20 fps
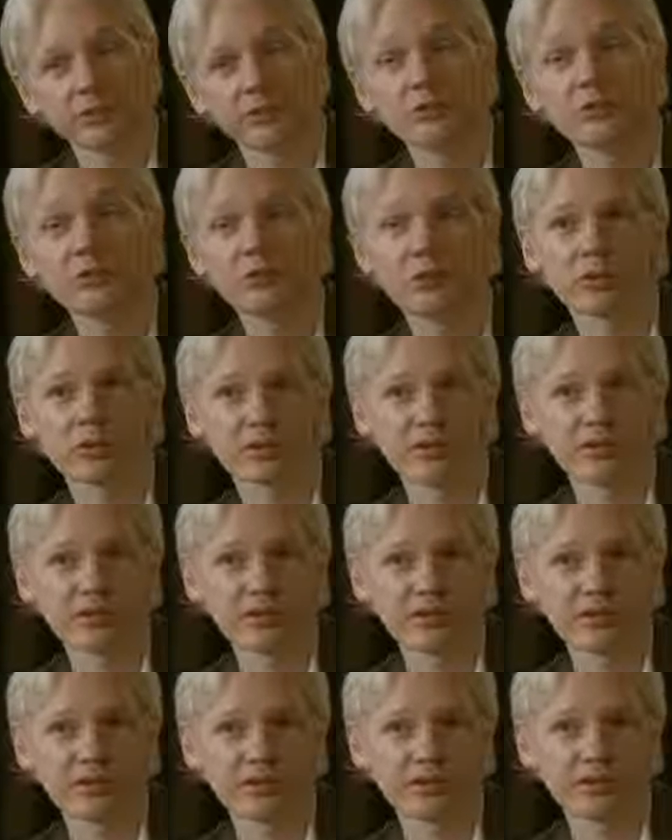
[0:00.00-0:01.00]
news
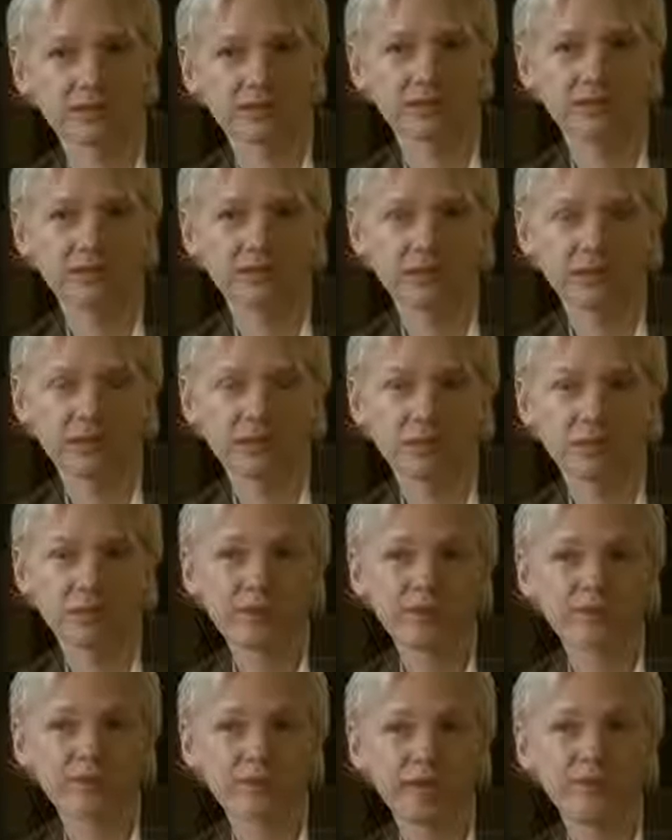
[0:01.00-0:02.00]
organisation,
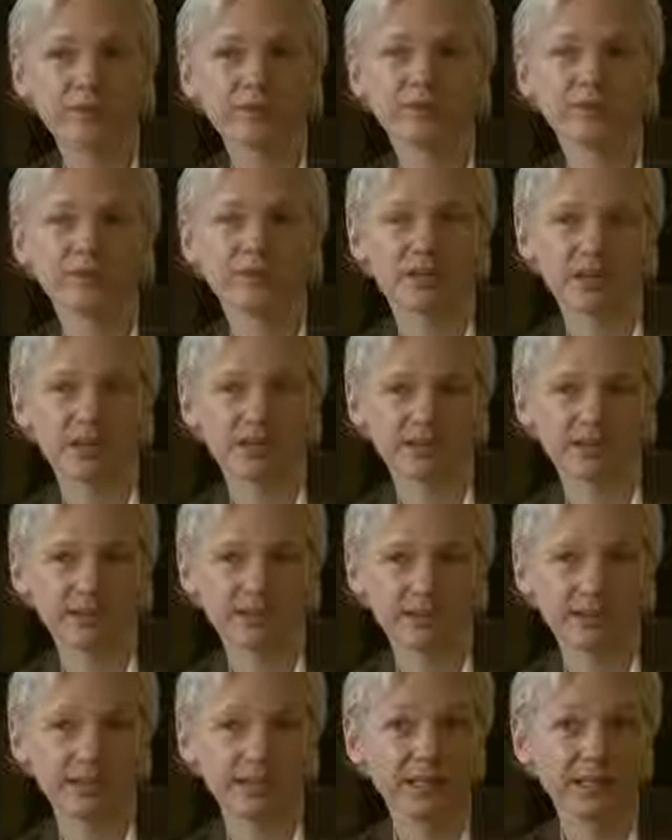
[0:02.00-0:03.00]
we say
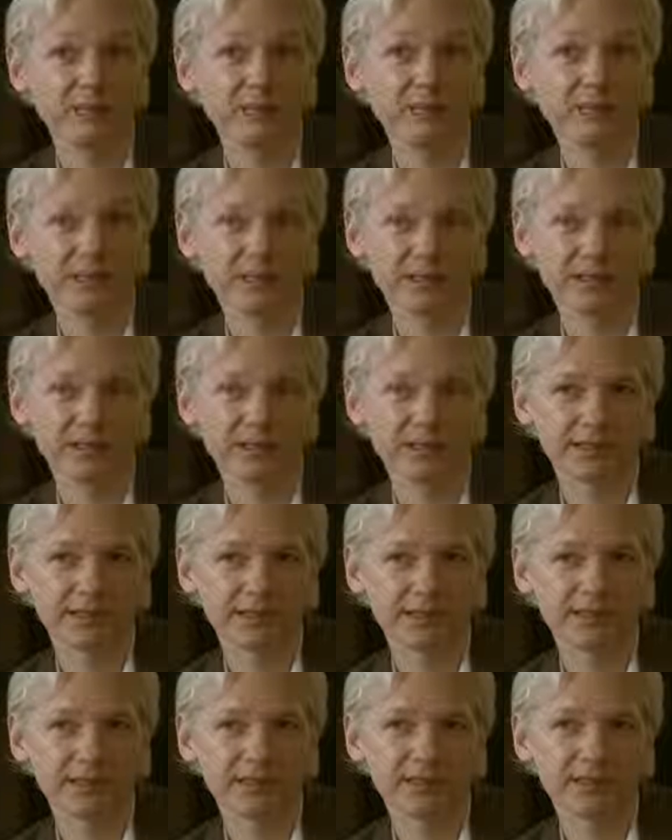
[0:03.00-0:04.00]
precisely in policy
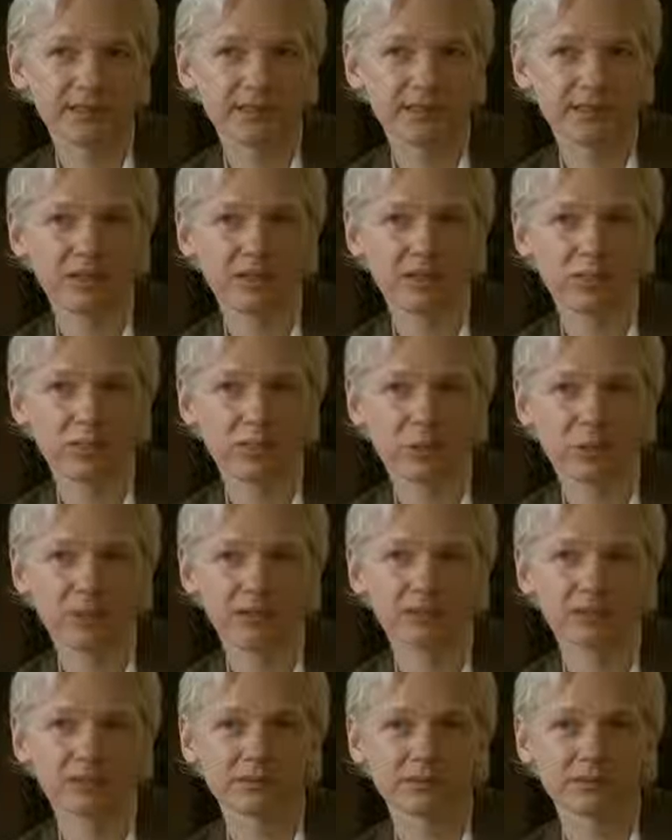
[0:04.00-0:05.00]

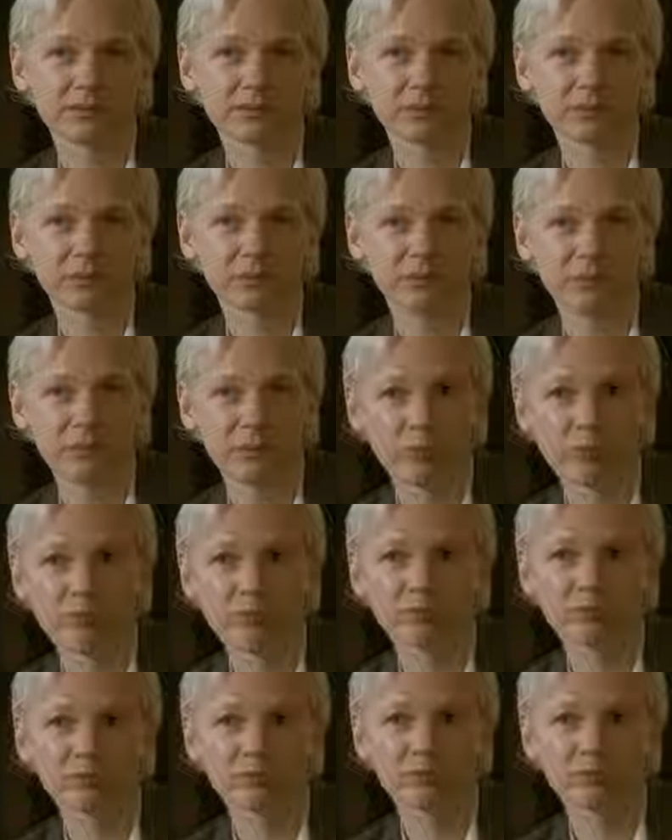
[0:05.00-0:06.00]
what we
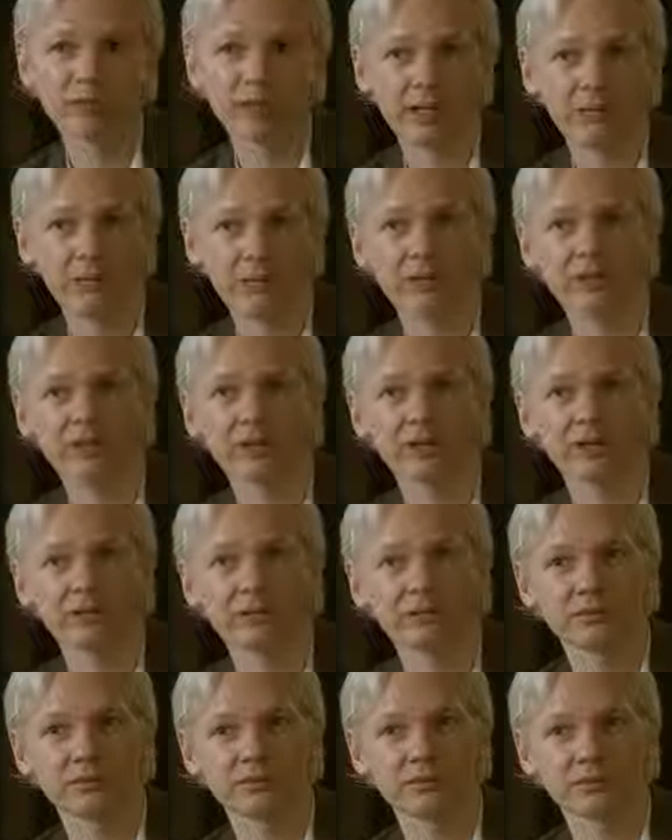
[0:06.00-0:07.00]
will and will not
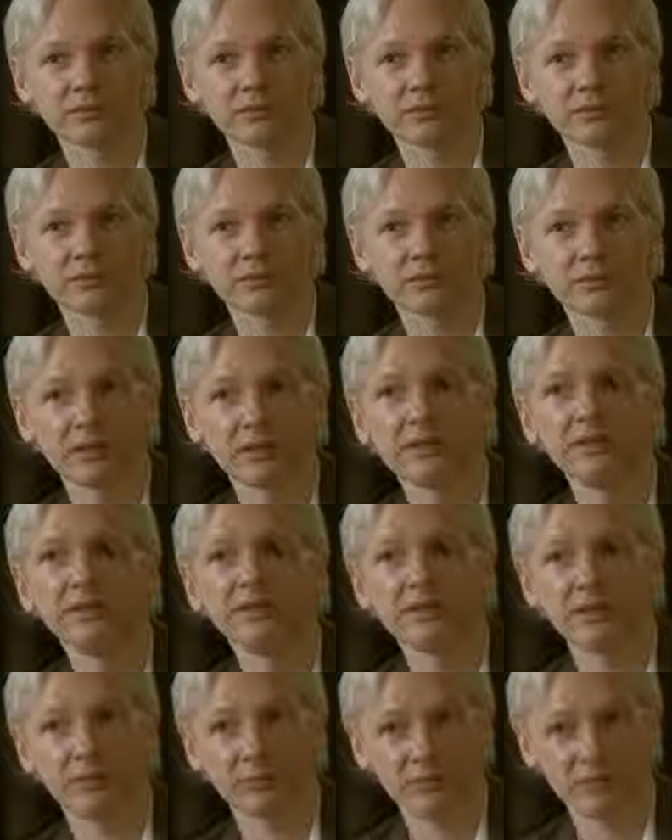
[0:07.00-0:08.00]

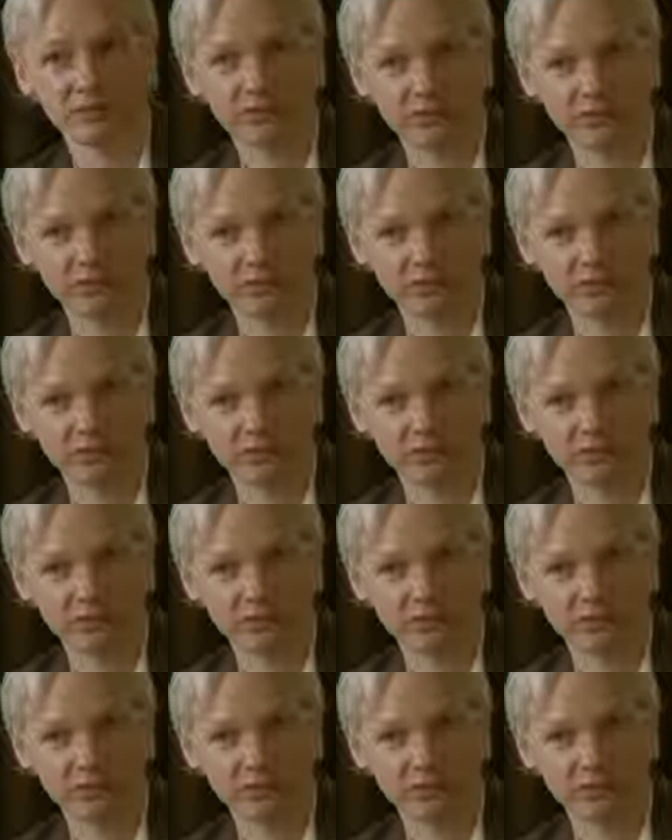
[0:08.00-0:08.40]
accept